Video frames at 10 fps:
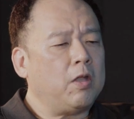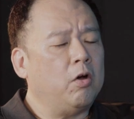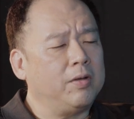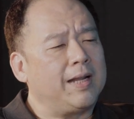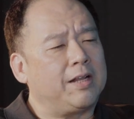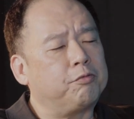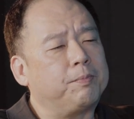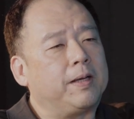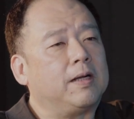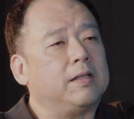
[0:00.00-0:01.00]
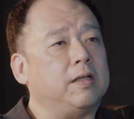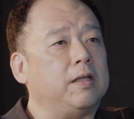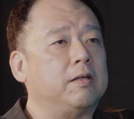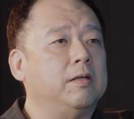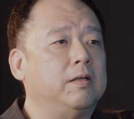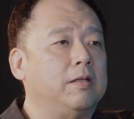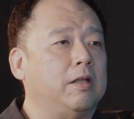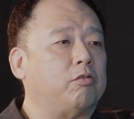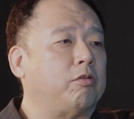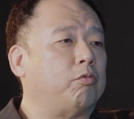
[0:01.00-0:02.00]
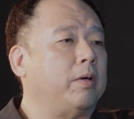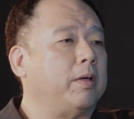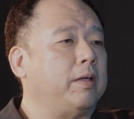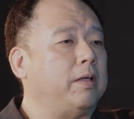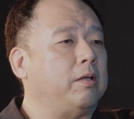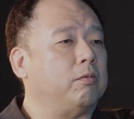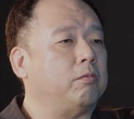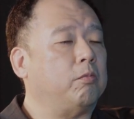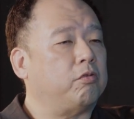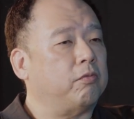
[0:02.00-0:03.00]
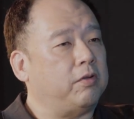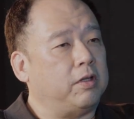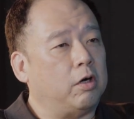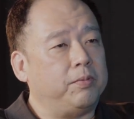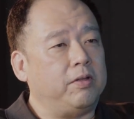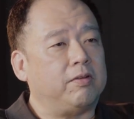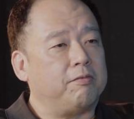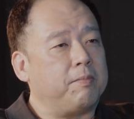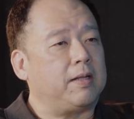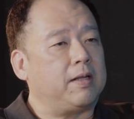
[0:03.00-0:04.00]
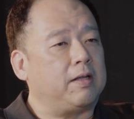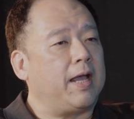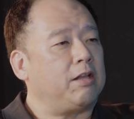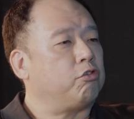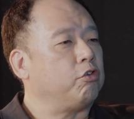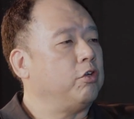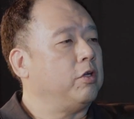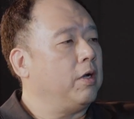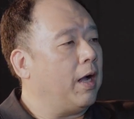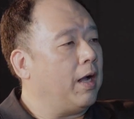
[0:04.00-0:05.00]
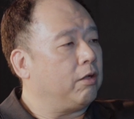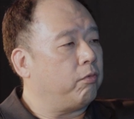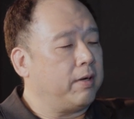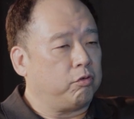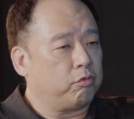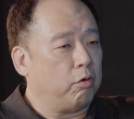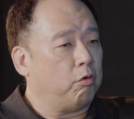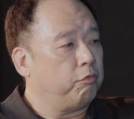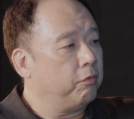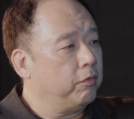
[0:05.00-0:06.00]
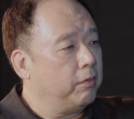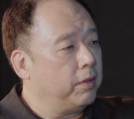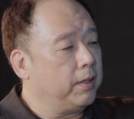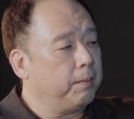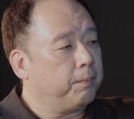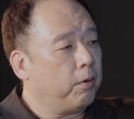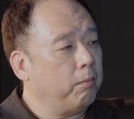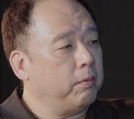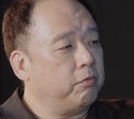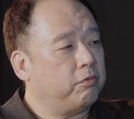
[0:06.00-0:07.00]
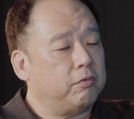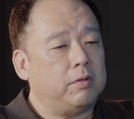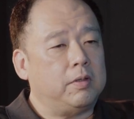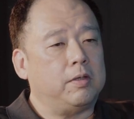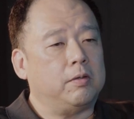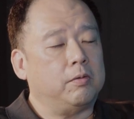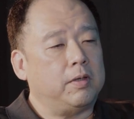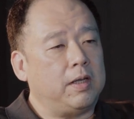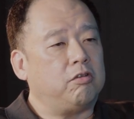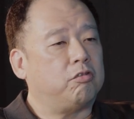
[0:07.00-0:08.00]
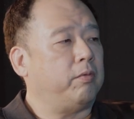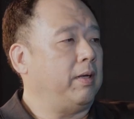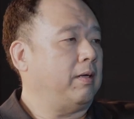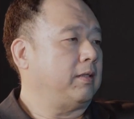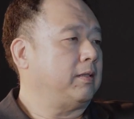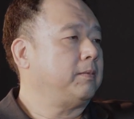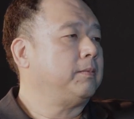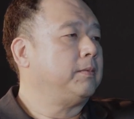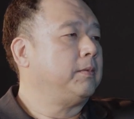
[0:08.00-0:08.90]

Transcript: on that aspect, I think that's that's why you know most of the companies I've met at Hatch are trying to solve uh, problems you know, in Sri Lanka.